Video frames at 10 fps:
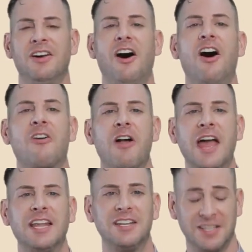All
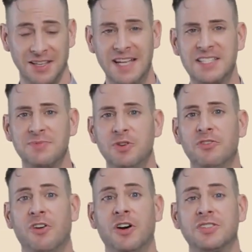right, let's
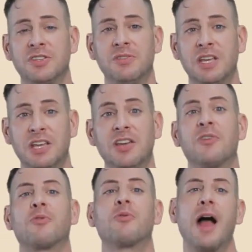move on to the
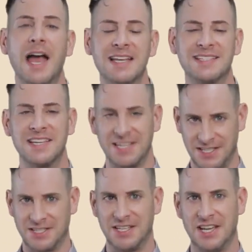rising
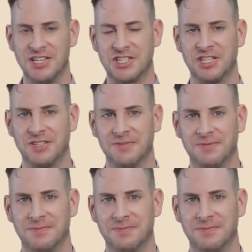intonation.